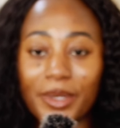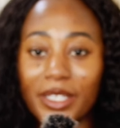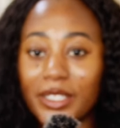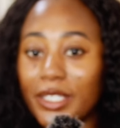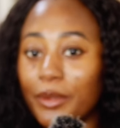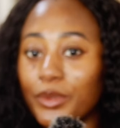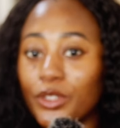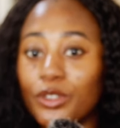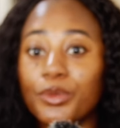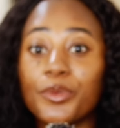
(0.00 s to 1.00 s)
because this helps
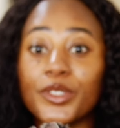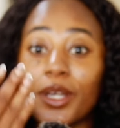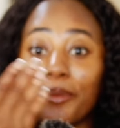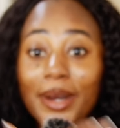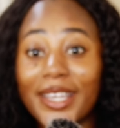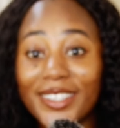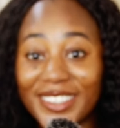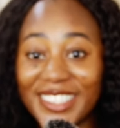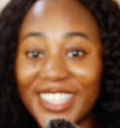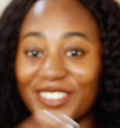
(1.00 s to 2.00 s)
YouTube to push out my
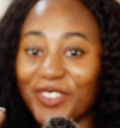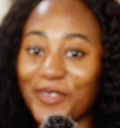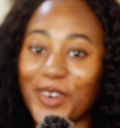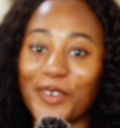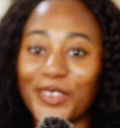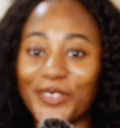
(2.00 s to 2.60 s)
content for more